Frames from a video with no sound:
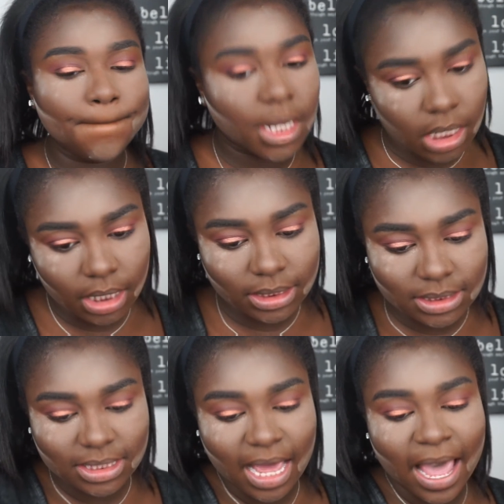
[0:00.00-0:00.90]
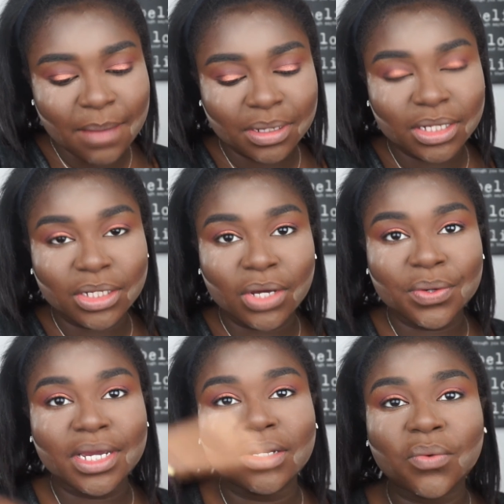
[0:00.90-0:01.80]
but I'm gonna go
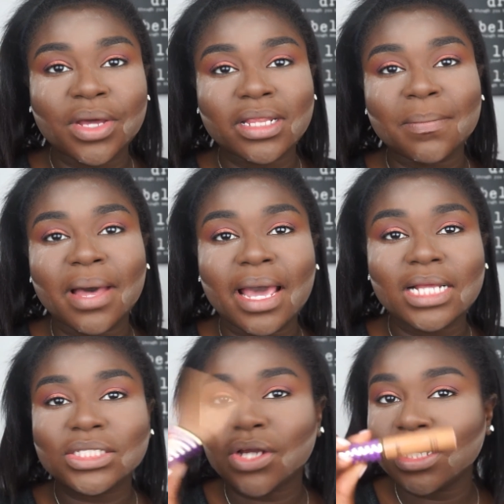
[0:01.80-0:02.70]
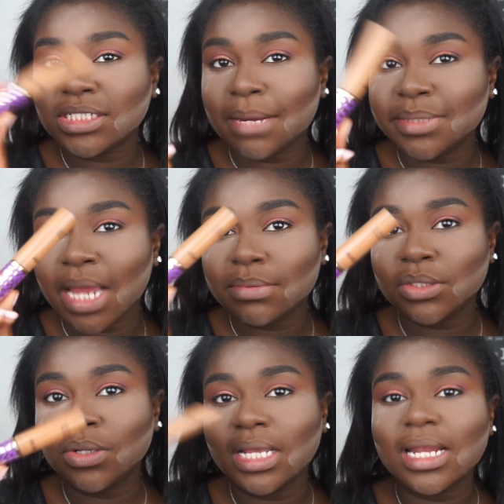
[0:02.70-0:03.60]
in with my Tarte Shape Tape
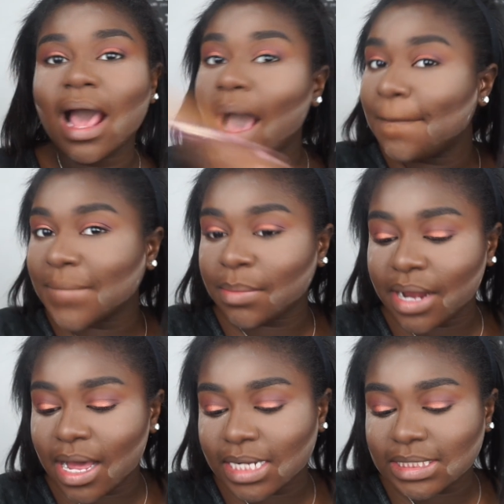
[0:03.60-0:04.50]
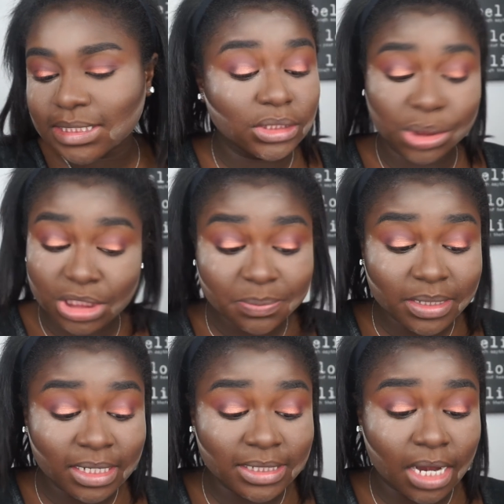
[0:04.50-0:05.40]
to clean up my brows. Just
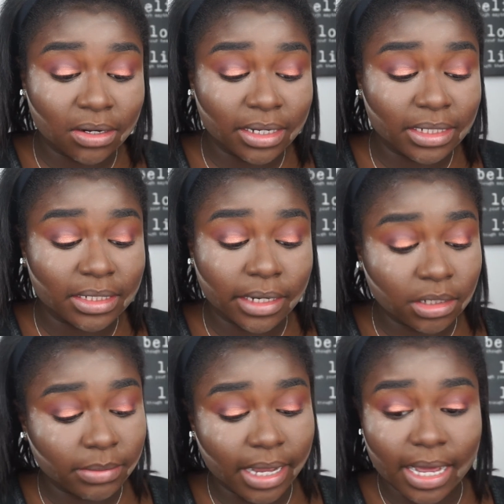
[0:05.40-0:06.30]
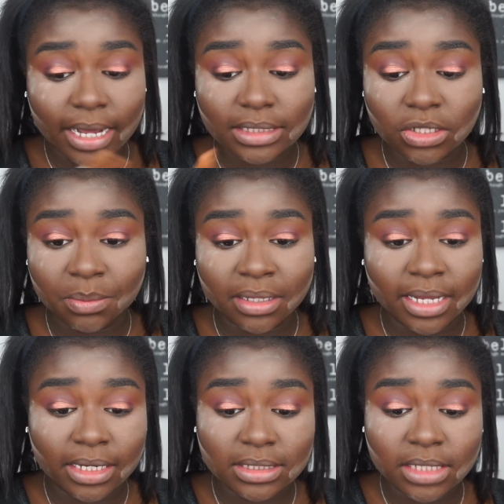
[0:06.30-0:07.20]
because I don't like it under my eyes don't mean
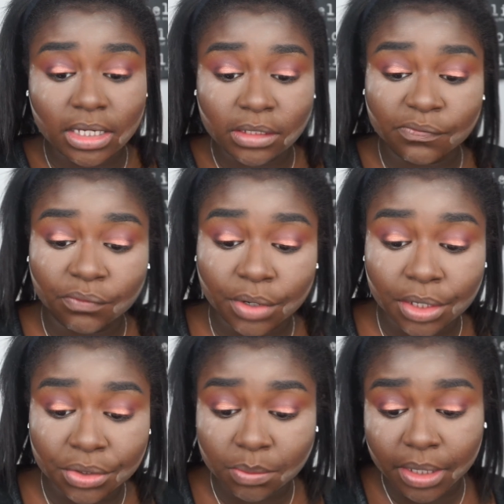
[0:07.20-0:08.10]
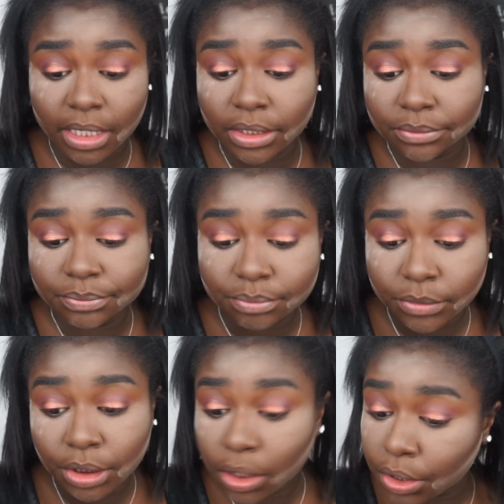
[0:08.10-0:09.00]
that it's not good for under the brow.
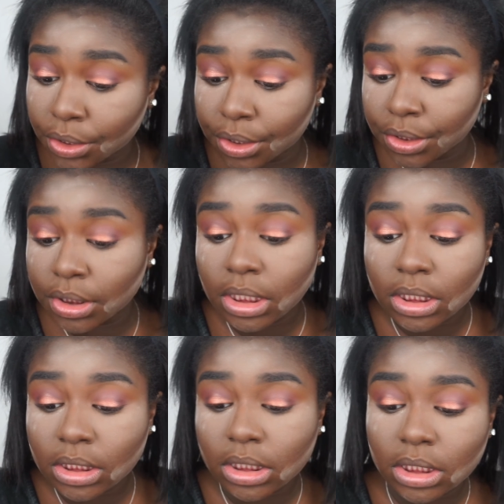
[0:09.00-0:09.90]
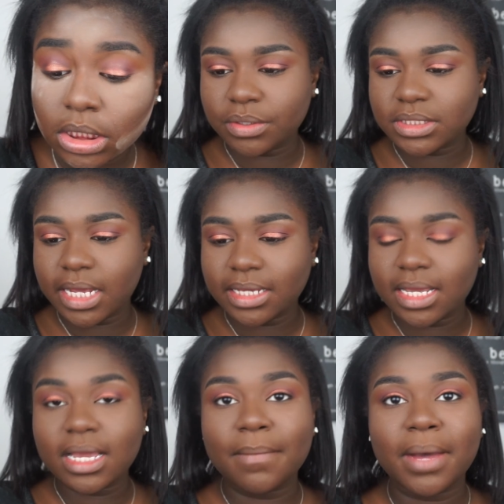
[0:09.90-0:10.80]
You heard? So
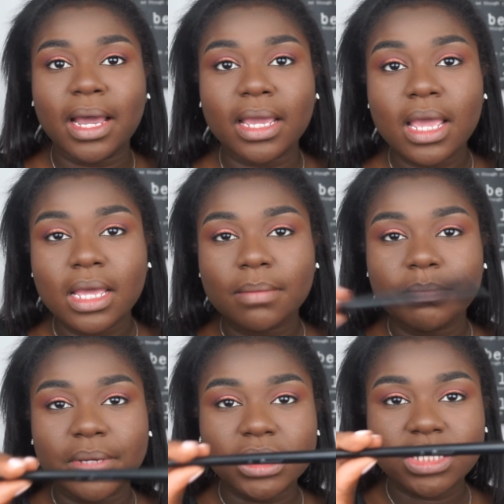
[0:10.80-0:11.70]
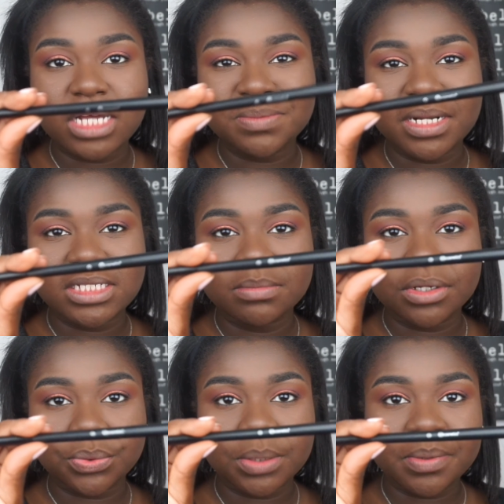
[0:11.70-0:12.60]
taking my BH Cosmetics
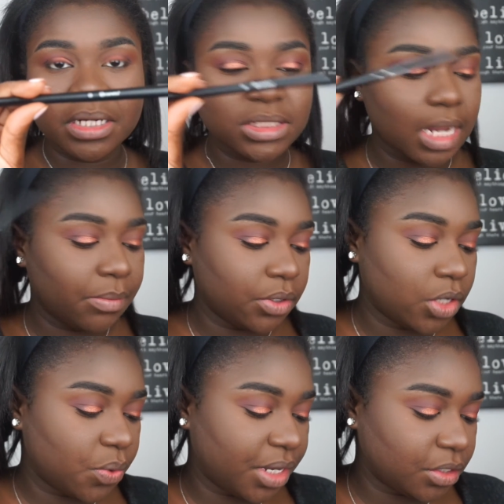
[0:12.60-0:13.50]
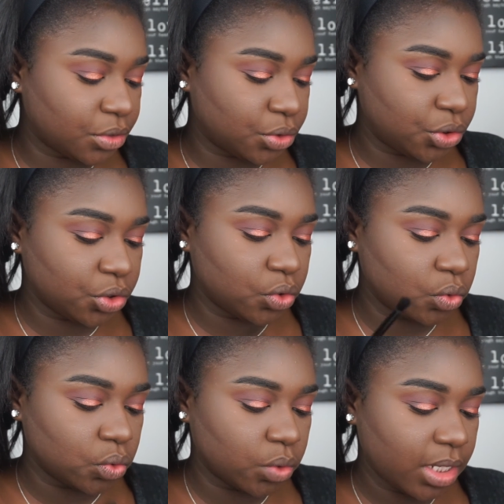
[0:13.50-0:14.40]
number 3 brush, I'm gonna go
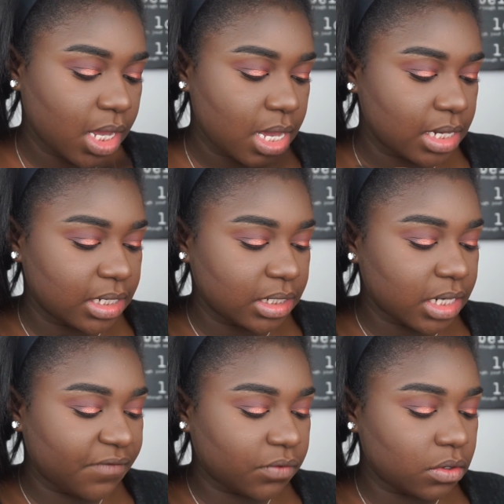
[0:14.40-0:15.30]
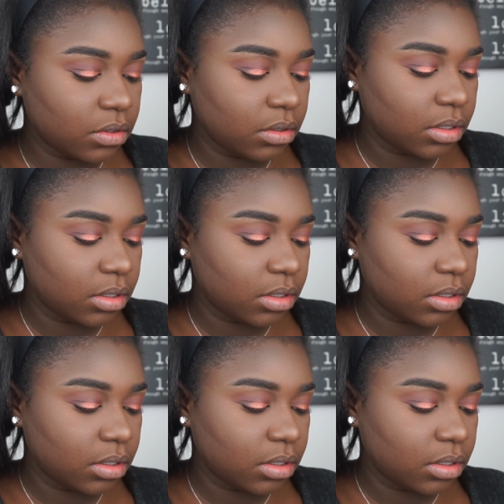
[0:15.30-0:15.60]
into Heat Devil